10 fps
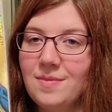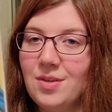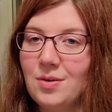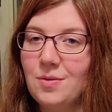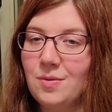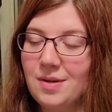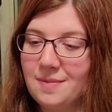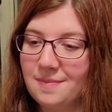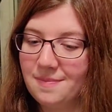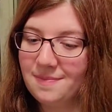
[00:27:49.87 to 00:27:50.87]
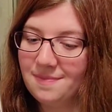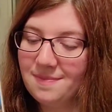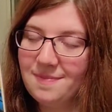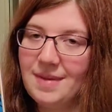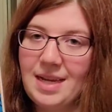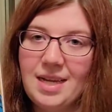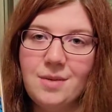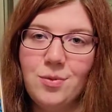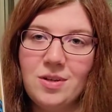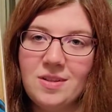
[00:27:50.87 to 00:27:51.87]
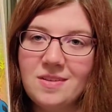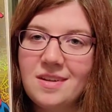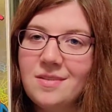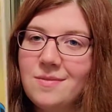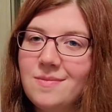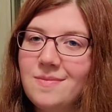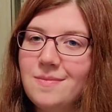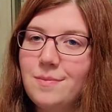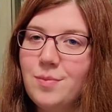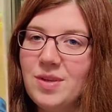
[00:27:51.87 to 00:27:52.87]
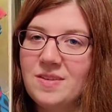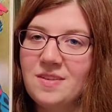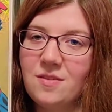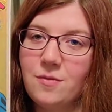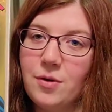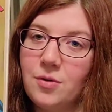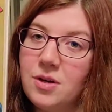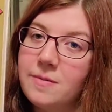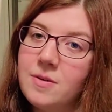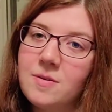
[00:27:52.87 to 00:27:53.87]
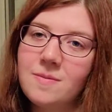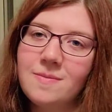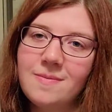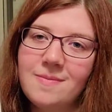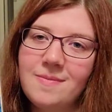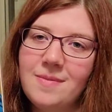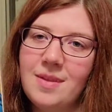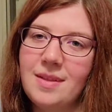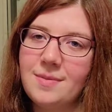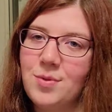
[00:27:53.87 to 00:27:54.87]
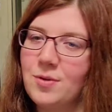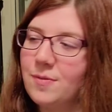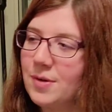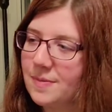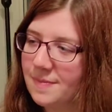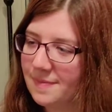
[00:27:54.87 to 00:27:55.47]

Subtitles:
So I had to bring this up. Plus, it's a foil cover, and it's beautiful.